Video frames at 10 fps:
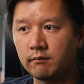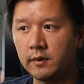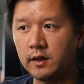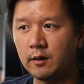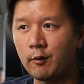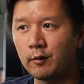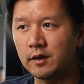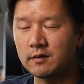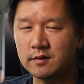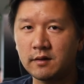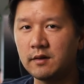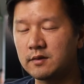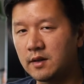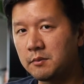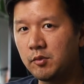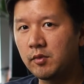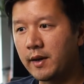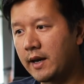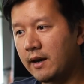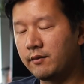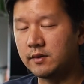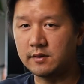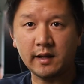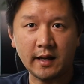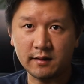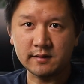The only concern that some people might have is again